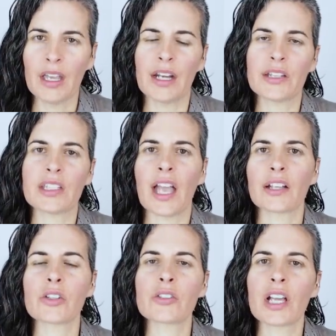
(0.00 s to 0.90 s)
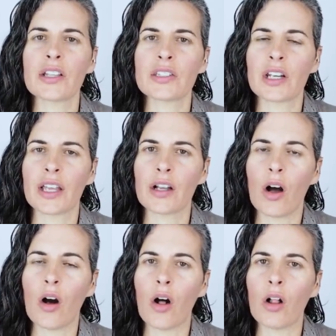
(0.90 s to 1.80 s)
And it's the exercise that I
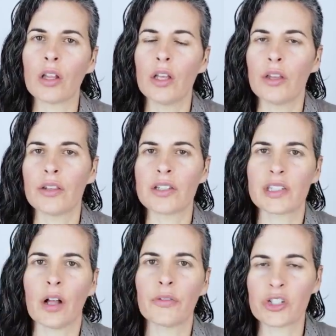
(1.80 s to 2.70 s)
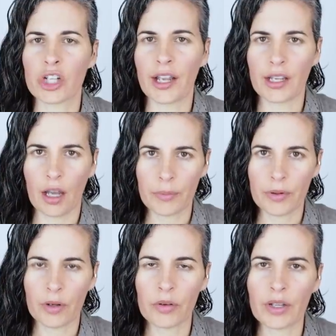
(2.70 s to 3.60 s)
call the self
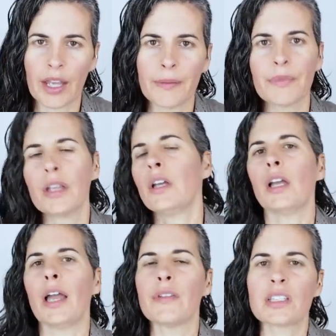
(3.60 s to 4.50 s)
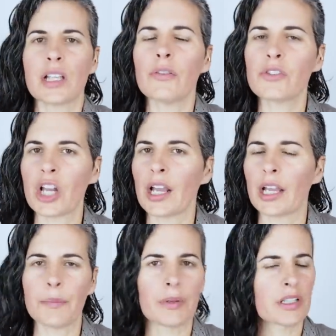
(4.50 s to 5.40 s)
checkup okay? And the
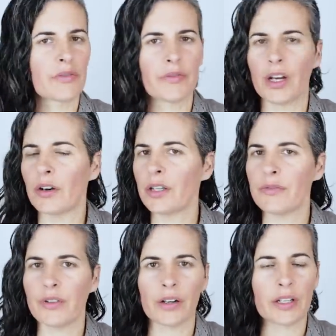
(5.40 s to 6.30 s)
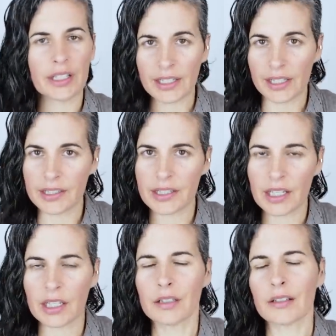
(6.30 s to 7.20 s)
self-checkup is very, very
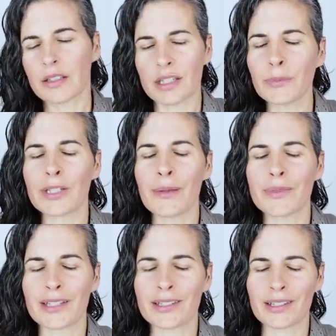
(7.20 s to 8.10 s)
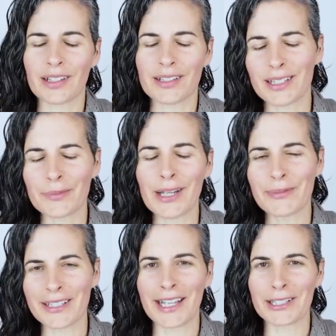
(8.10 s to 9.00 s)
easy. Sometimes it's uh,
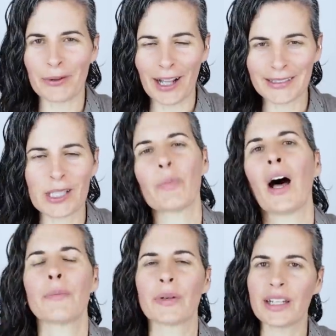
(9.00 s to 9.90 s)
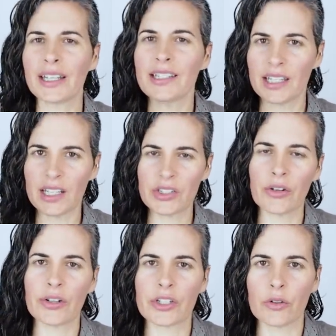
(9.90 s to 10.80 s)
sometimes it takes a while to spot, but it gets
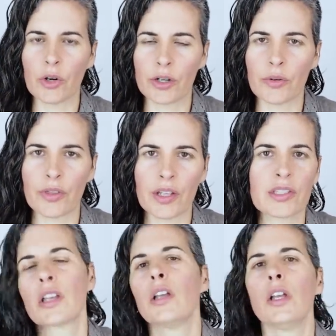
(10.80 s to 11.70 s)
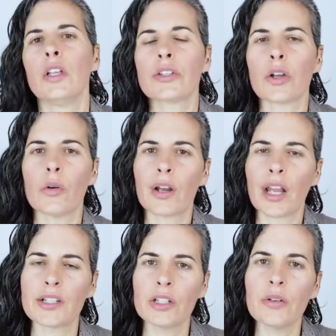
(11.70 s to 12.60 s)
easier as you work with this. So what
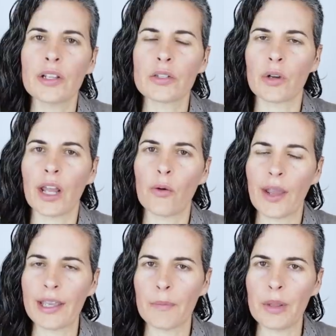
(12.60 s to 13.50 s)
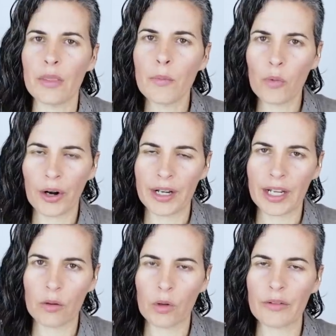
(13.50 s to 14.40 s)
I do is when I wake up in the
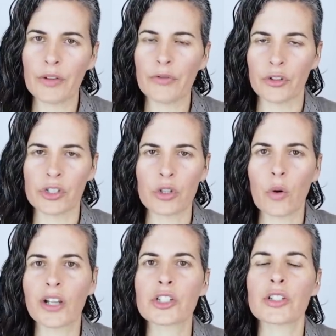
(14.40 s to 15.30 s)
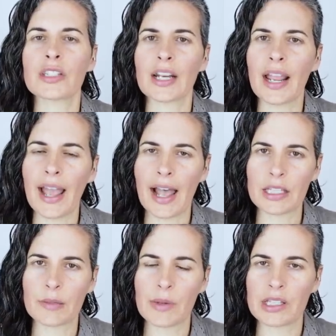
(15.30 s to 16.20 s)
morning, one of the first questions that I
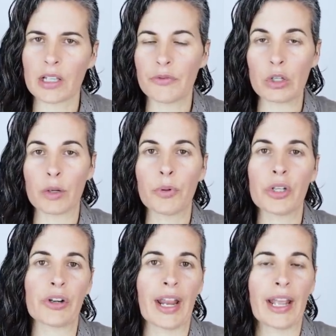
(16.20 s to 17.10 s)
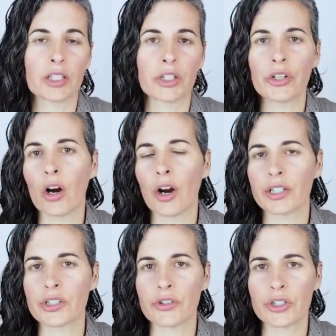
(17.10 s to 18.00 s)
ask myself, you can put your hand on your
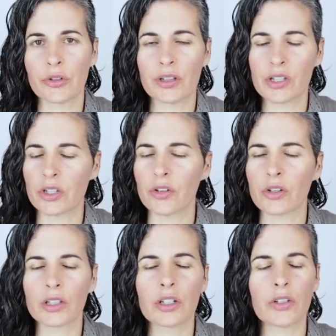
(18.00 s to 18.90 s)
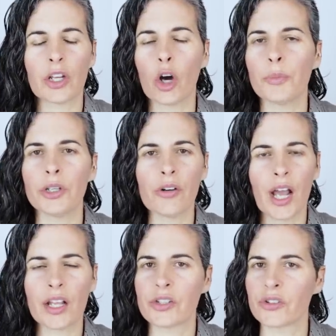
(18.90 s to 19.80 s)
heart as you're doing this. So you can literally open your
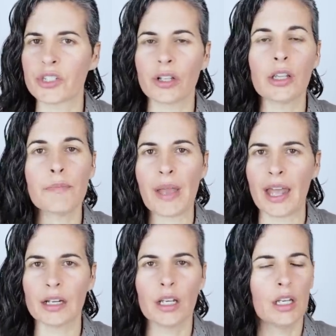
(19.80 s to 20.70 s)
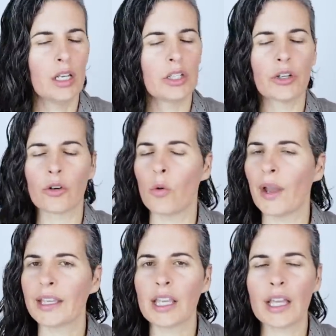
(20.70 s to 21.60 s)
eyes, you're still in bed, you're
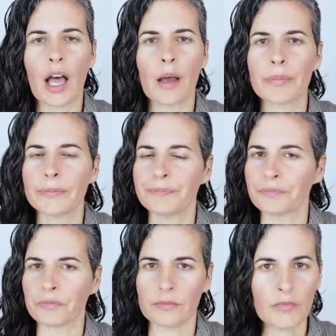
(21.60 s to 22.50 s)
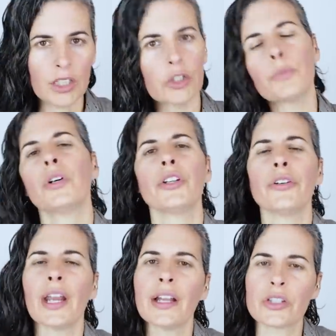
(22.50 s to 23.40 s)
waking up, you put
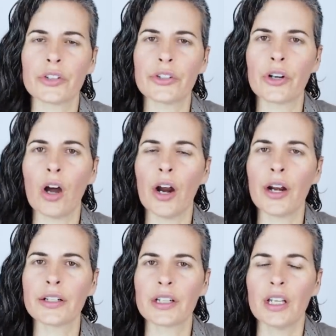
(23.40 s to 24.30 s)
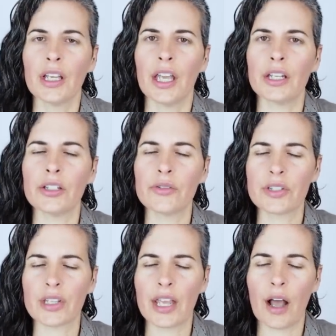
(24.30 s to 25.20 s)
your hands on your heart and you
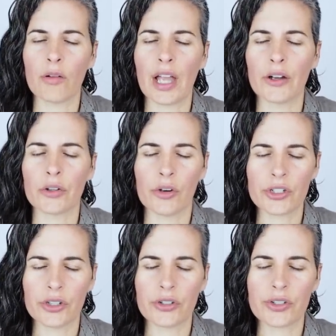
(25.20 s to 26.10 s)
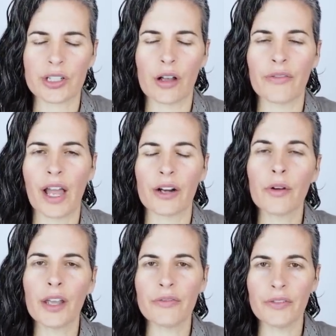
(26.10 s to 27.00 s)
say out loud or to yourself, how
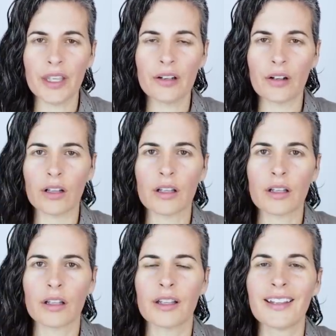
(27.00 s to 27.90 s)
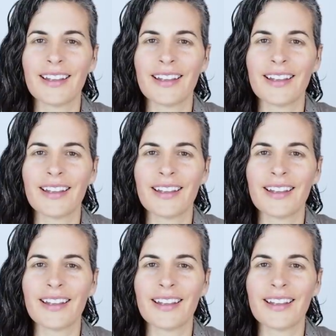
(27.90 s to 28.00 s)
do I feel?